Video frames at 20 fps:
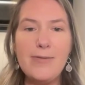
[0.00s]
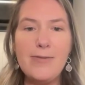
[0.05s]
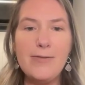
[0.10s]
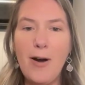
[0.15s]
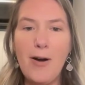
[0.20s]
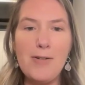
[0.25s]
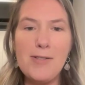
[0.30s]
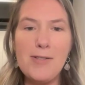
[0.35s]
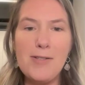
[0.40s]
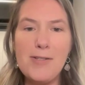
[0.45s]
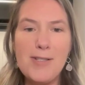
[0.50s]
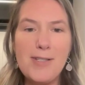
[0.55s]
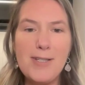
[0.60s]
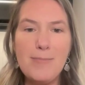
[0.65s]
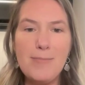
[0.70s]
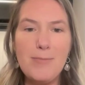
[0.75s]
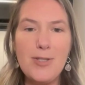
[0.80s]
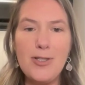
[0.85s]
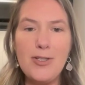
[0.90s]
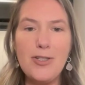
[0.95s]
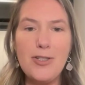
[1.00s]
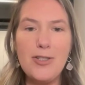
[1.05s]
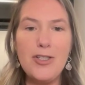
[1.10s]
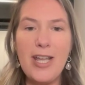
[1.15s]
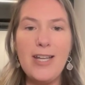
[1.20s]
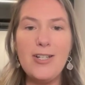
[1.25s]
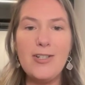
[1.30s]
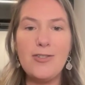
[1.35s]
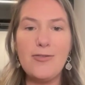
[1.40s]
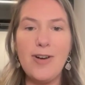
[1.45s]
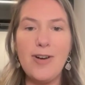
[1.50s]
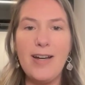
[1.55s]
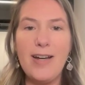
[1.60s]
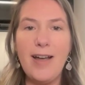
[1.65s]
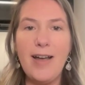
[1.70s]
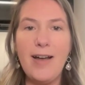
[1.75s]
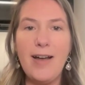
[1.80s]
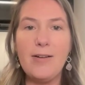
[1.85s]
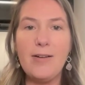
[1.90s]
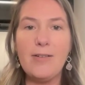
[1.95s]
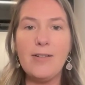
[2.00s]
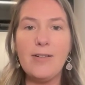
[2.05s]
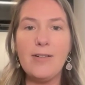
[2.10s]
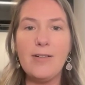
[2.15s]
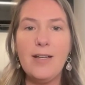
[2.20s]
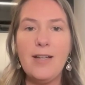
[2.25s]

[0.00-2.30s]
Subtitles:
for our system to change right now.